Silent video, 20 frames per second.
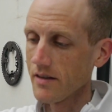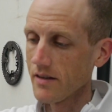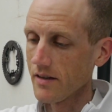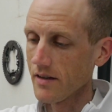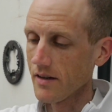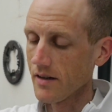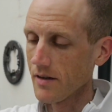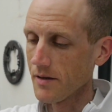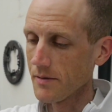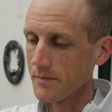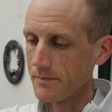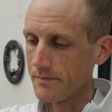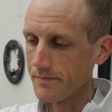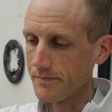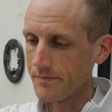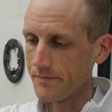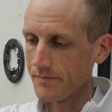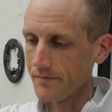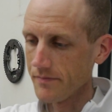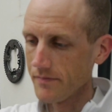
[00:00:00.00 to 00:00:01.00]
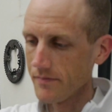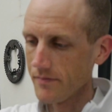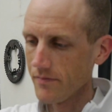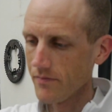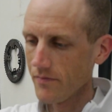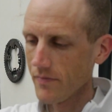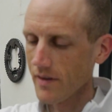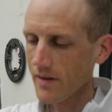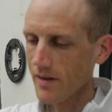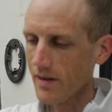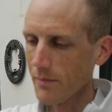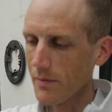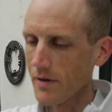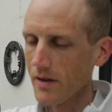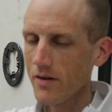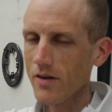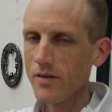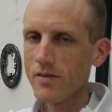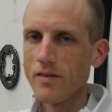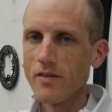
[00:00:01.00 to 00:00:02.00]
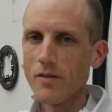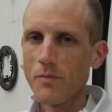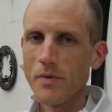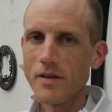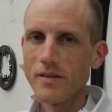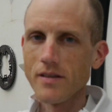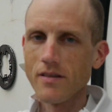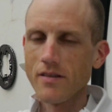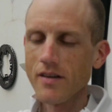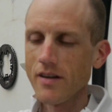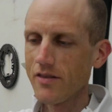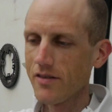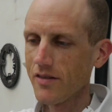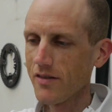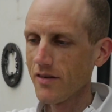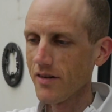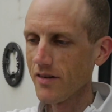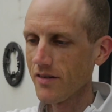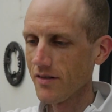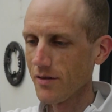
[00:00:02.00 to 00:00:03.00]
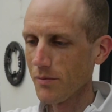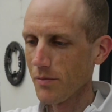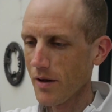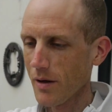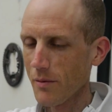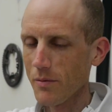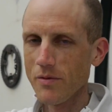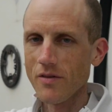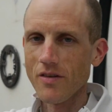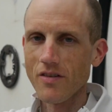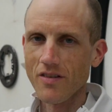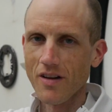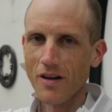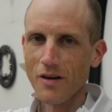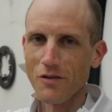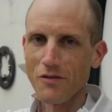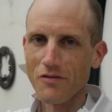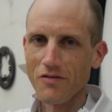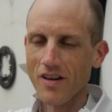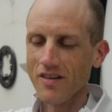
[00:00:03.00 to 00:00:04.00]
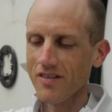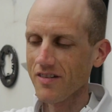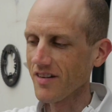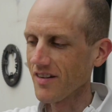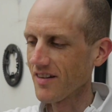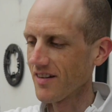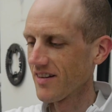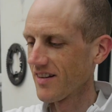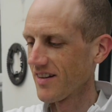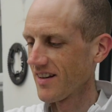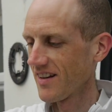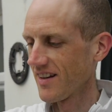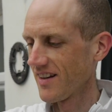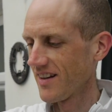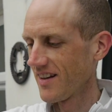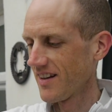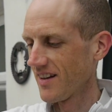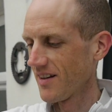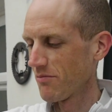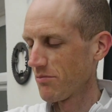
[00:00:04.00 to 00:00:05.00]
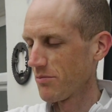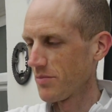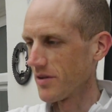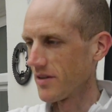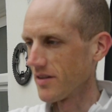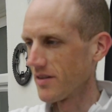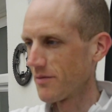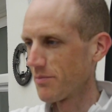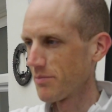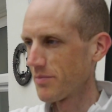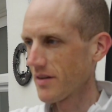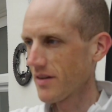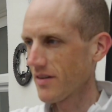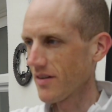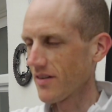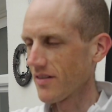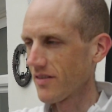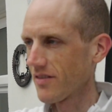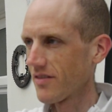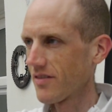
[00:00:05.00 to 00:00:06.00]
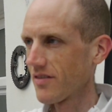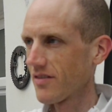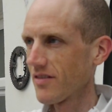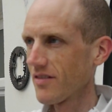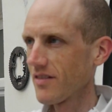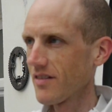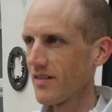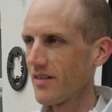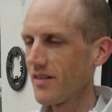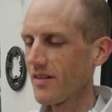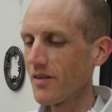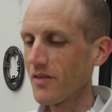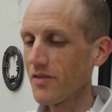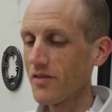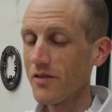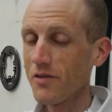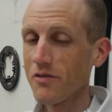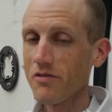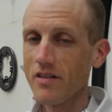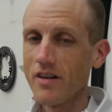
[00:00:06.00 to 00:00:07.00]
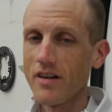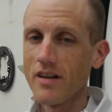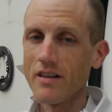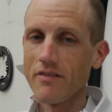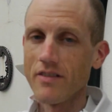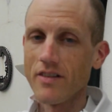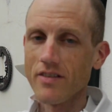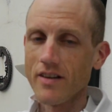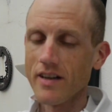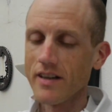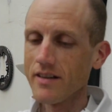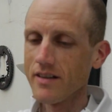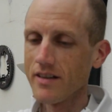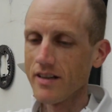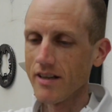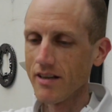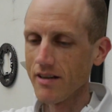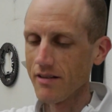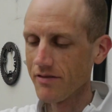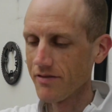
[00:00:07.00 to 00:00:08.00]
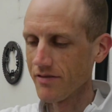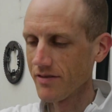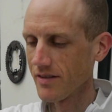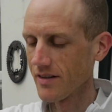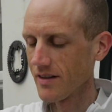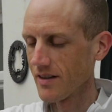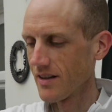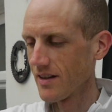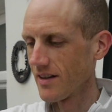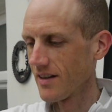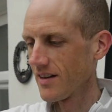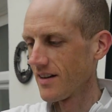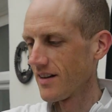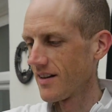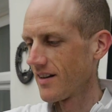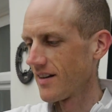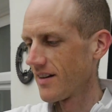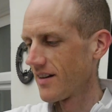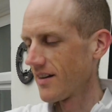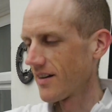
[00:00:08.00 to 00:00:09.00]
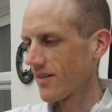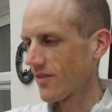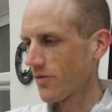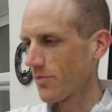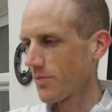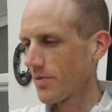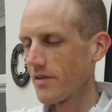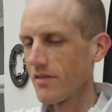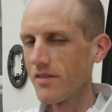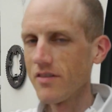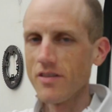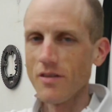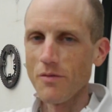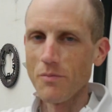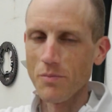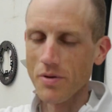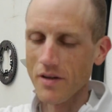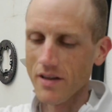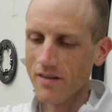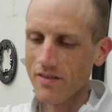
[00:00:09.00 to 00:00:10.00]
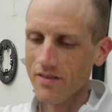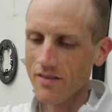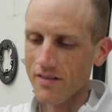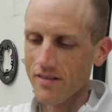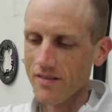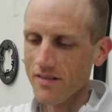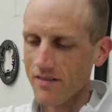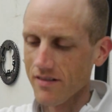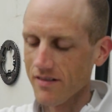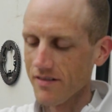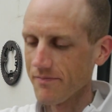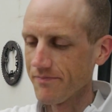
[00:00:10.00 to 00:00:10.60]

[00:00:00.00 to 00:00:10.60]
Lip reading: I got into meditation not to be able to cycle faster, but because I was intrigued at this idea of experiencing peace and